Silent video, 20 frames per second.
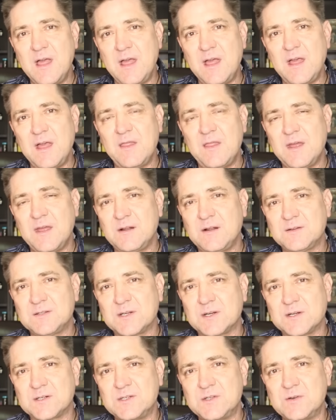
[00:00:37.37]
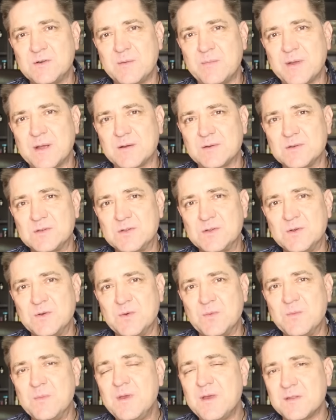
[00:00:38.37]
and then I'll talk to you about
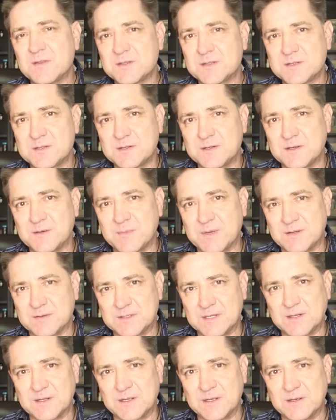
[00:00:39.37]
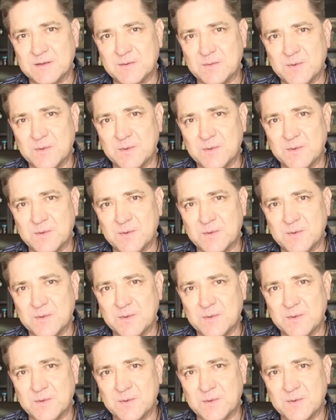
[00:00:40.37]
2 myths about telling